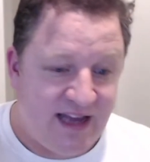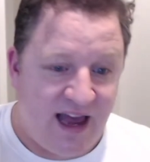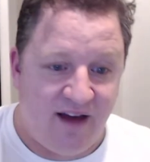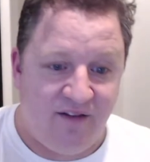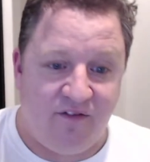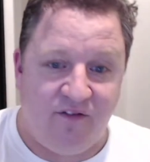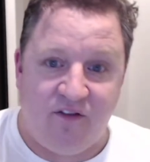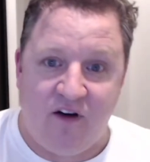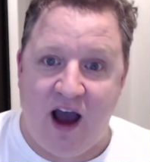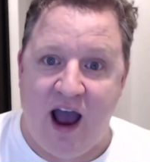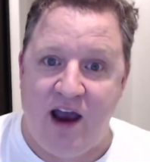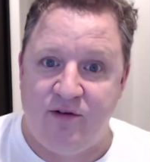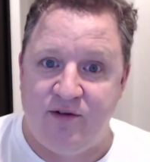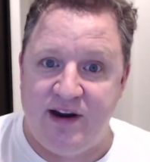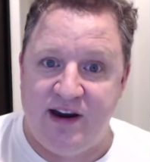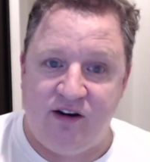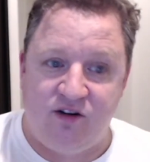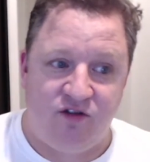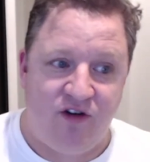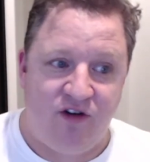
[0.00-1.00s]
that
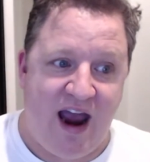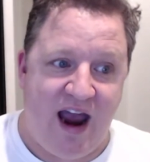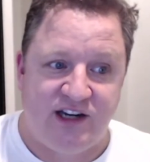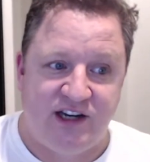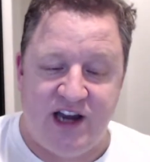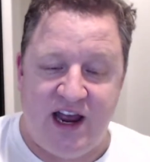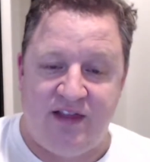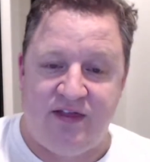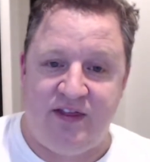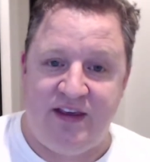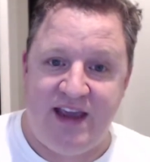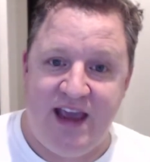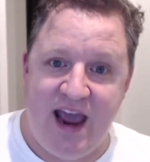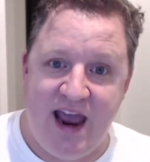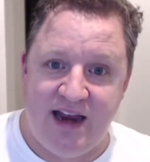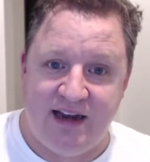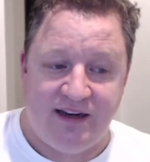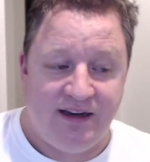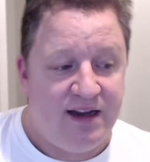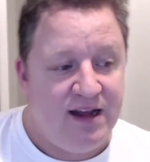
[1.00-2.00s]
fiery crash at the
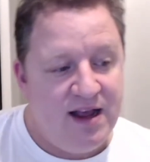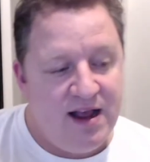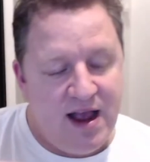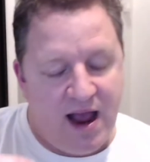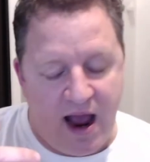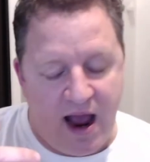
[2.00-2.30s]
end.